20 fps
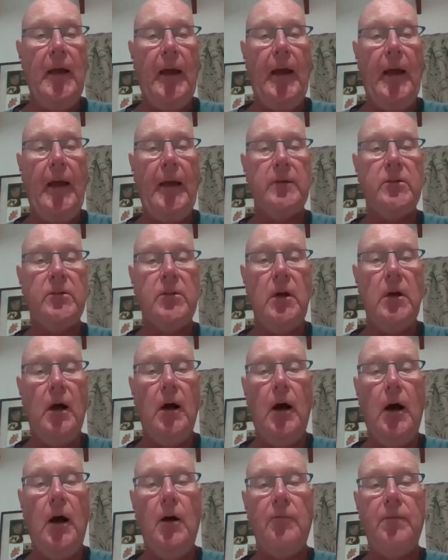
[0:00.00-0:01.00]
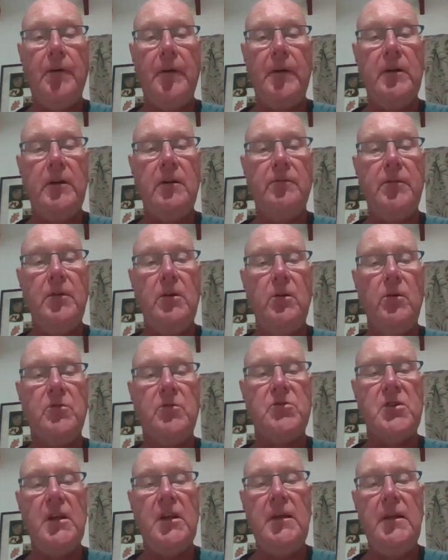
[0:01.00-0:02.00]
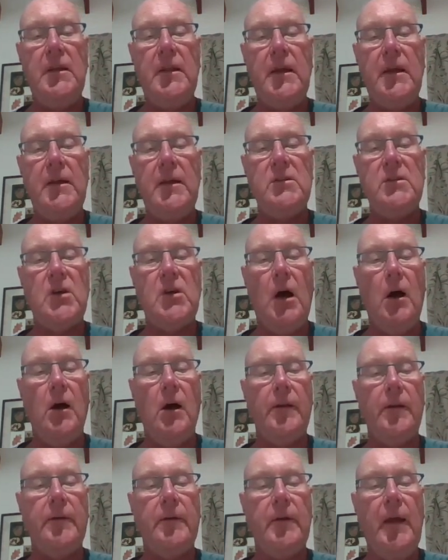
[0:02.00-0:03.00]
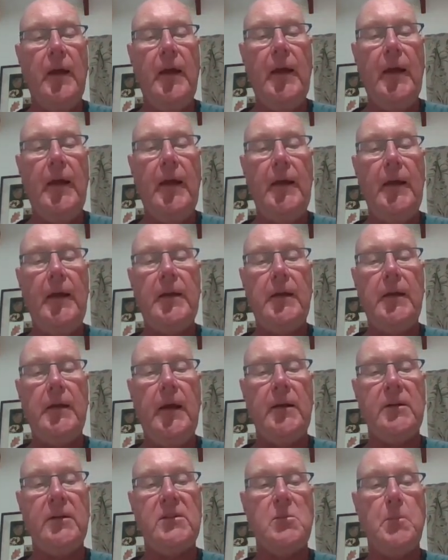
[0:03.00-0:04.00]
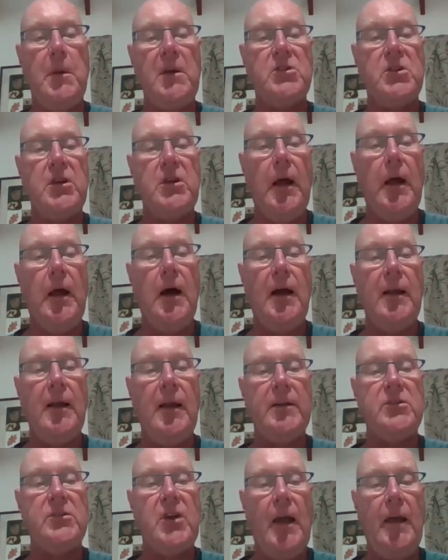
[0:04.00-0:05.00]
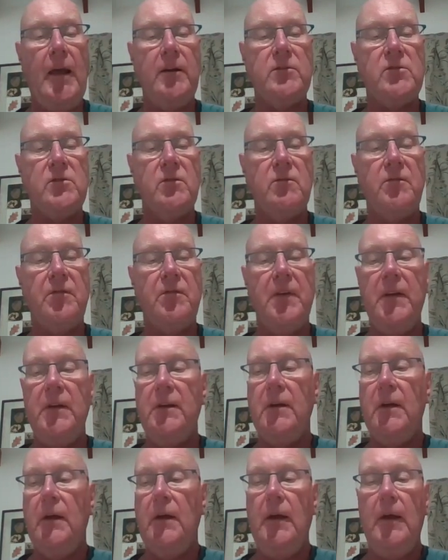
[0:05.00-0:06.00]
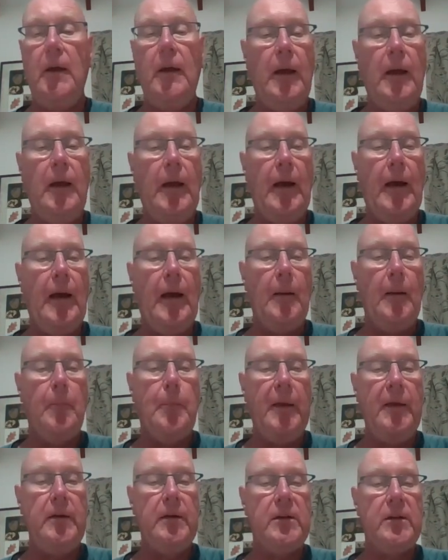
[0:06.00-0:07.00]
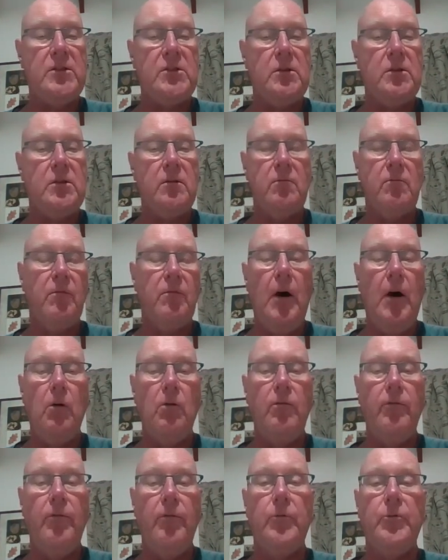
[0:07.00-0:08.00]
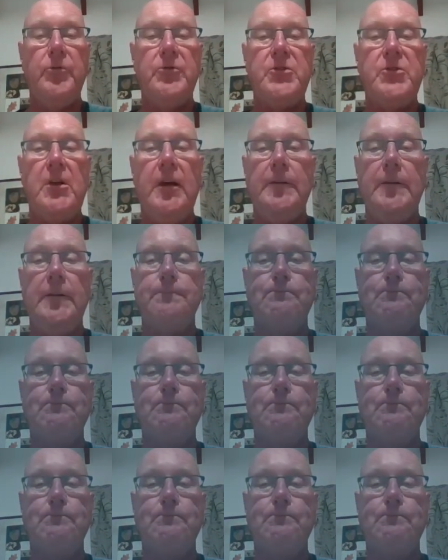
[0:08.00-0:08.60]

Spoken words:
And often if you see these on head and neck, especially eyelids, hands and feet, penis and vulva skin.